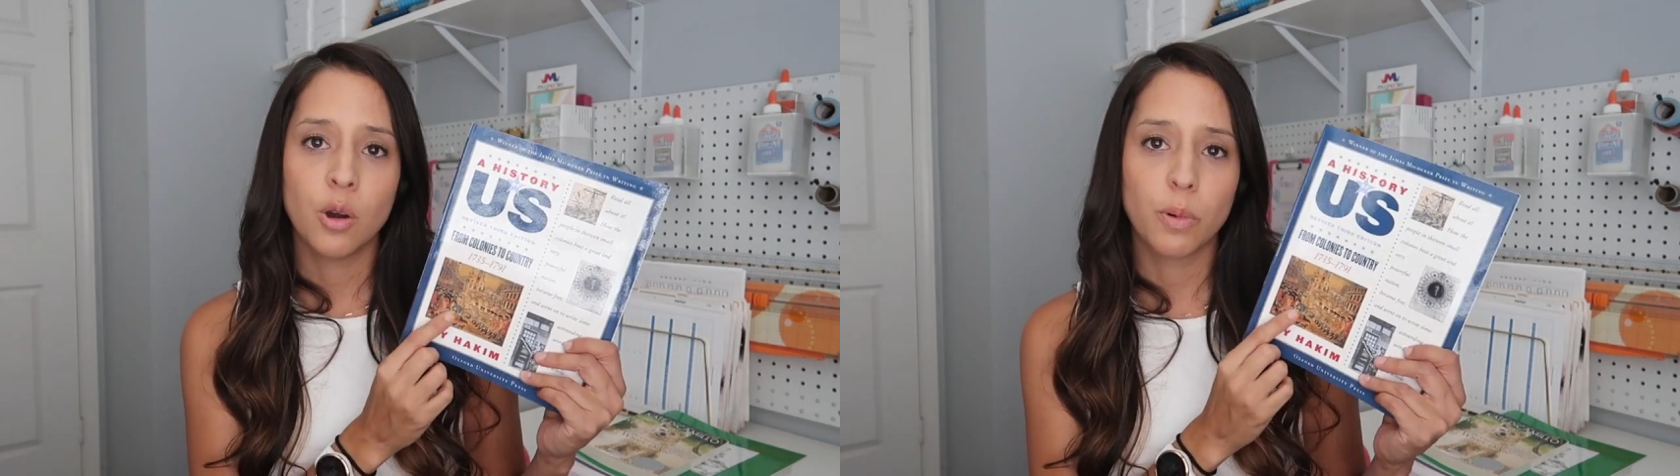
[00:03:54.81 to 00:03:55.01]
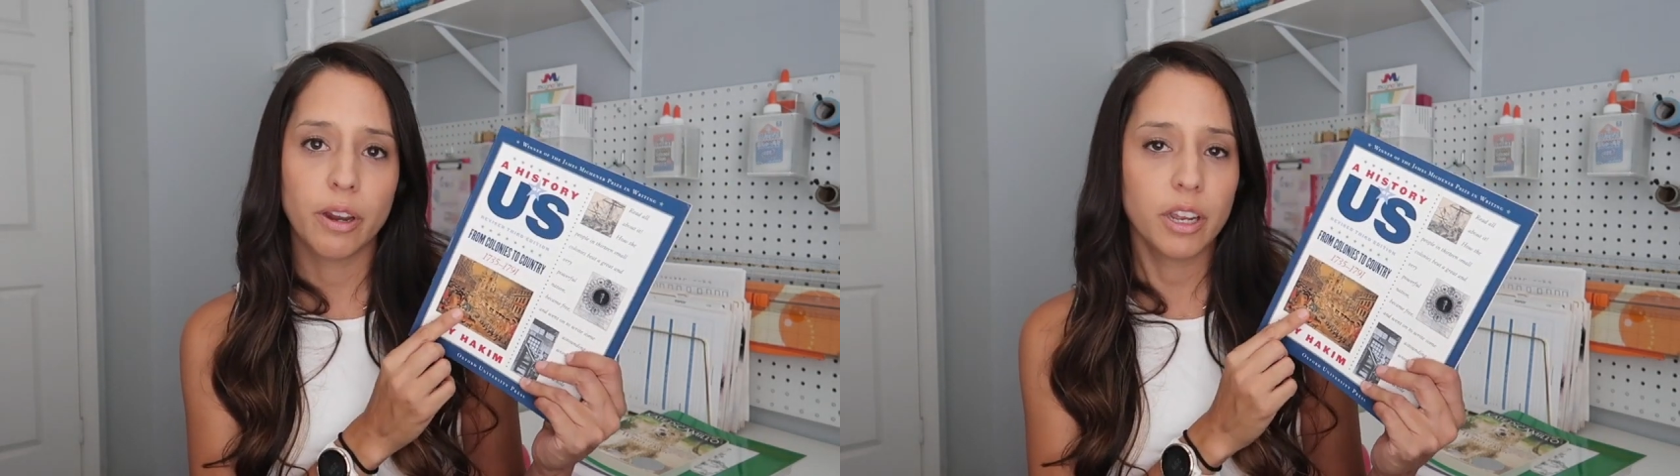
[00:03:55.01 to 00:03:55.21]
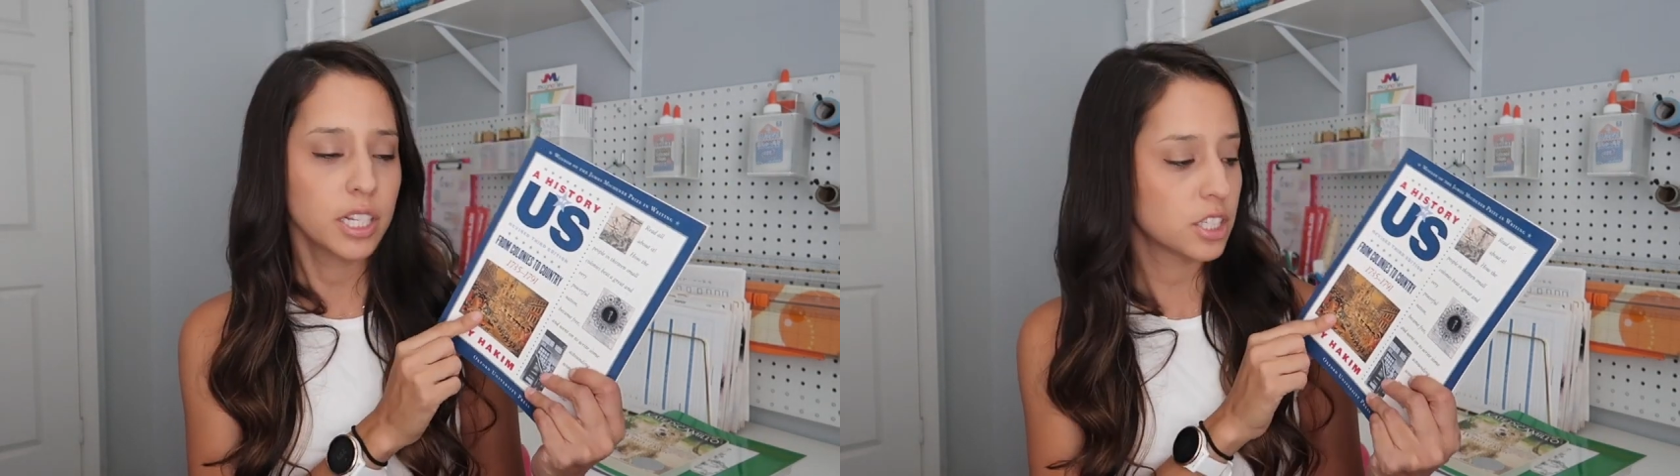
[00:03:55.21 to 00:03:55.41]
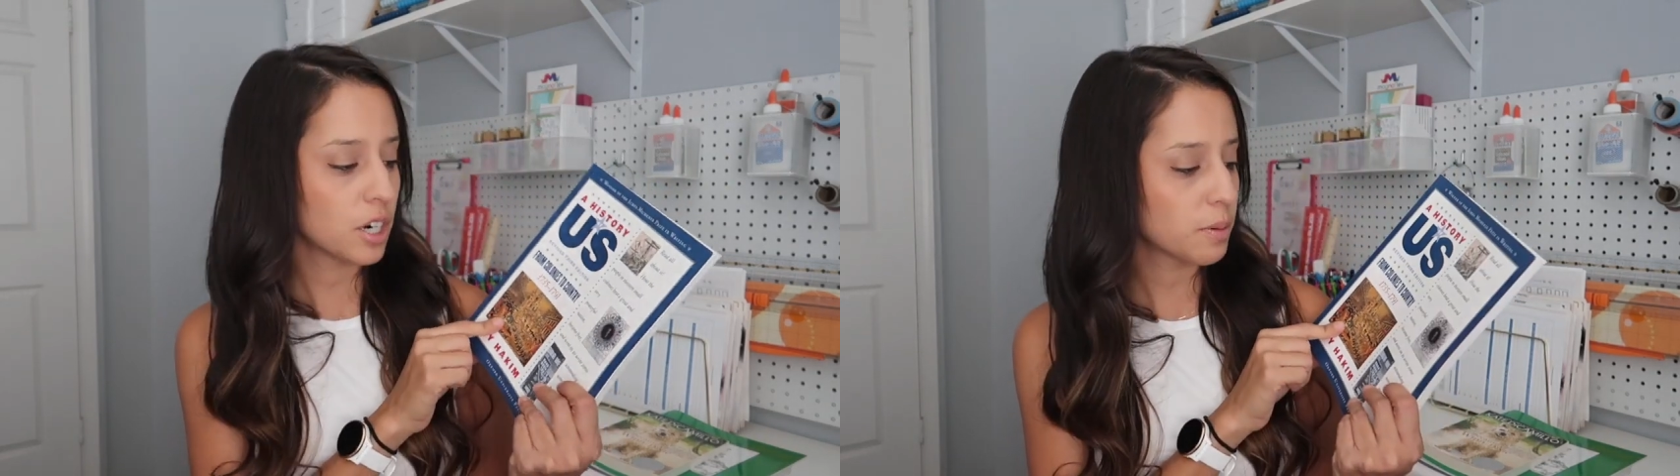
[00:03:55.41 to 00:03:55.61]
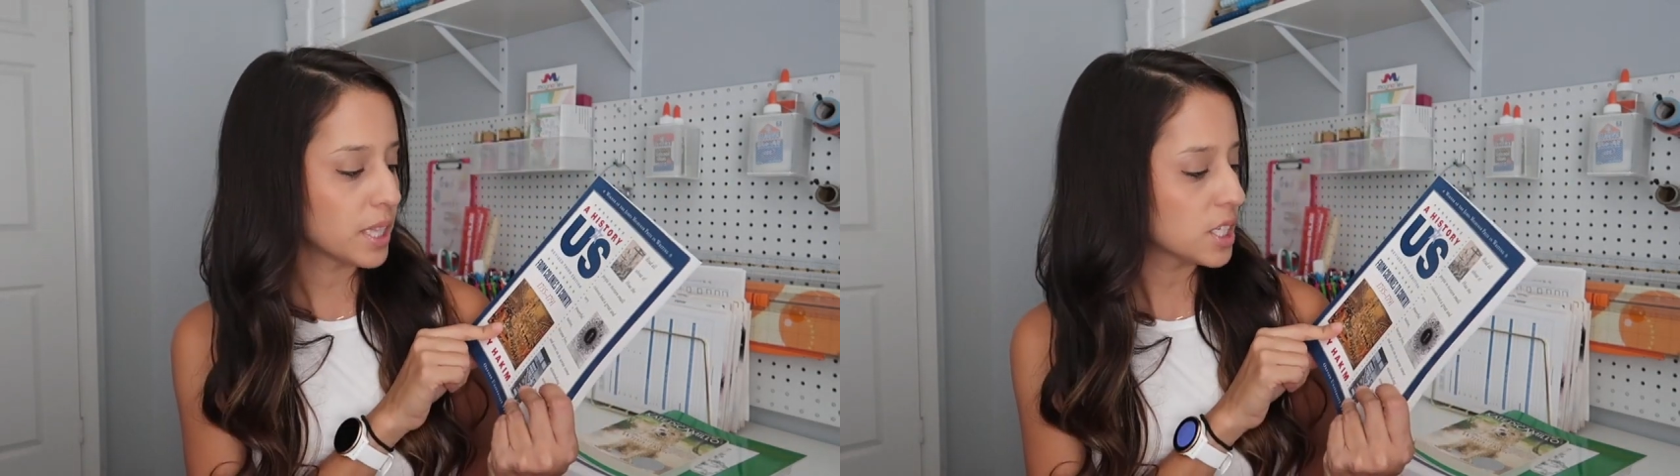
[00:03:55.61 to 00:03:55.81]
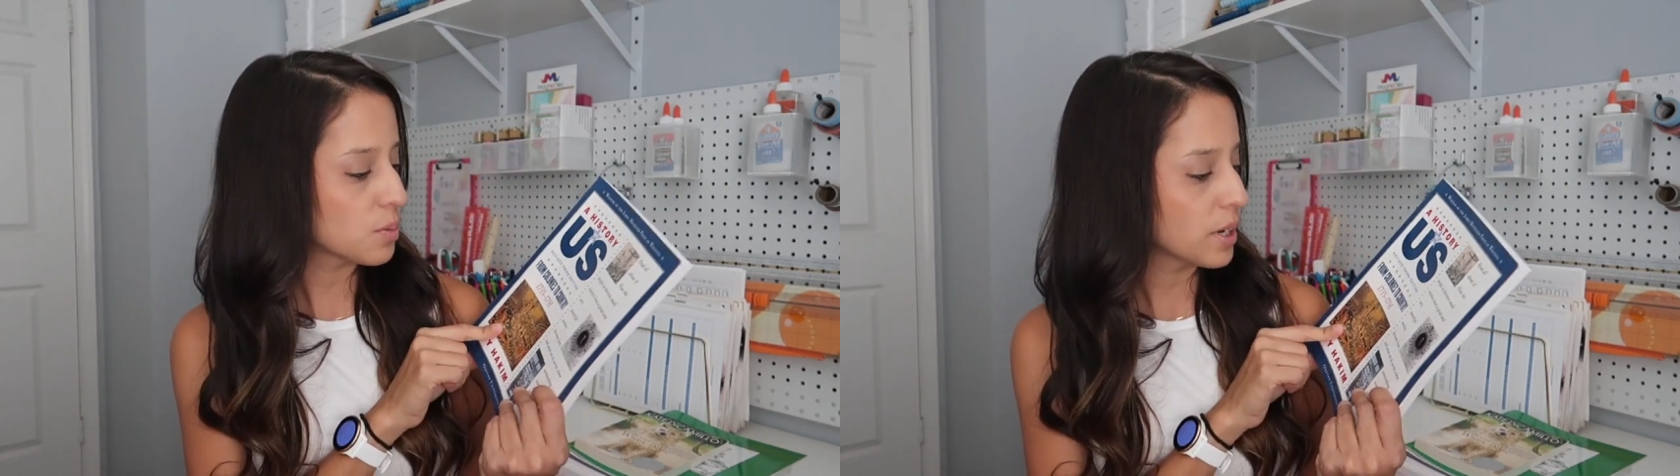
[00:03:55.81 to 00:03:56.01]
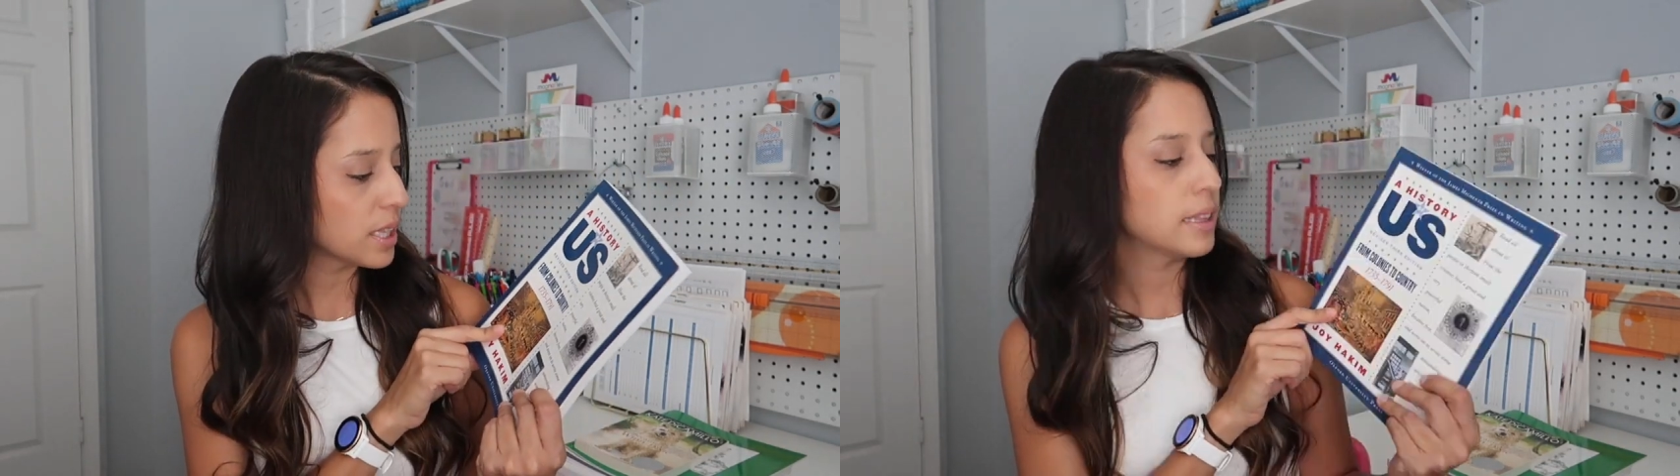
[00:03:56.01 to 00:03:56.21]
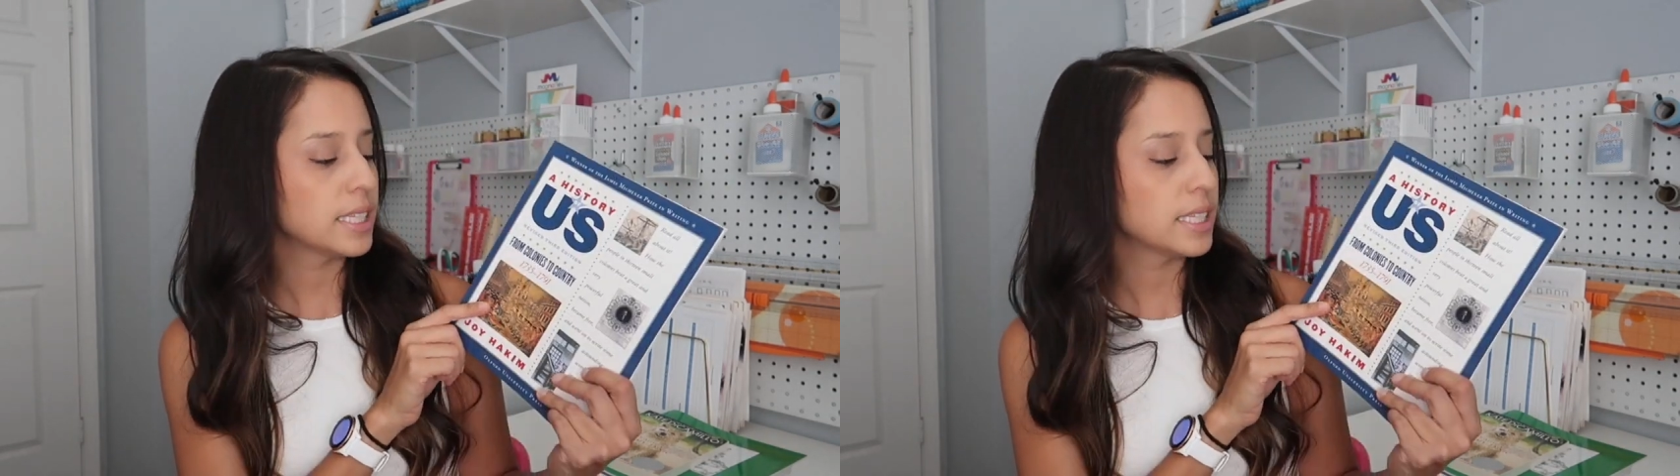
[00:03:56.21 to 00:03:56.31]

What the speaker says: We are going to start with this one.